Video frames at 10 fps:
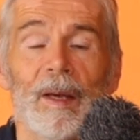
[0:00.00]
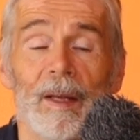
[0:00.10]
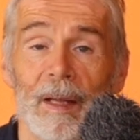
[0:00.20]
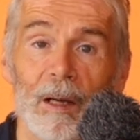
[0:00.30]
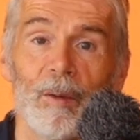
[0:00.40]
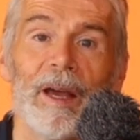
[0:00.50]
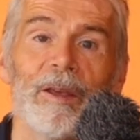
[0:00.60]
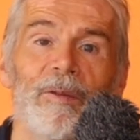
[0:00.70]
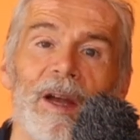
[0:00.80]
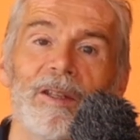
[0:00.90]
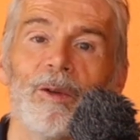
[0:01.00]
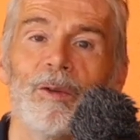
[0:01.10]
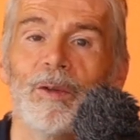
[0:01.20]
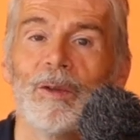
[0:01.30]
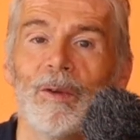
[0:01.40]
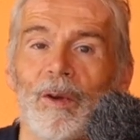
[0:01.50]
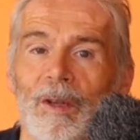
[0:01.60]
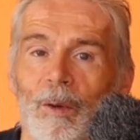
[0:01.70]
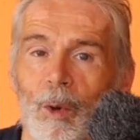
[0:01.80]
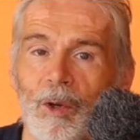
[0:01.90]
And now I invite you to
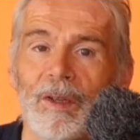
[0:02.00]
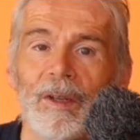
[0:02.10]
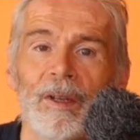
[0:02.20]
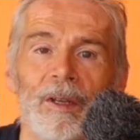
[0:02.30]
watch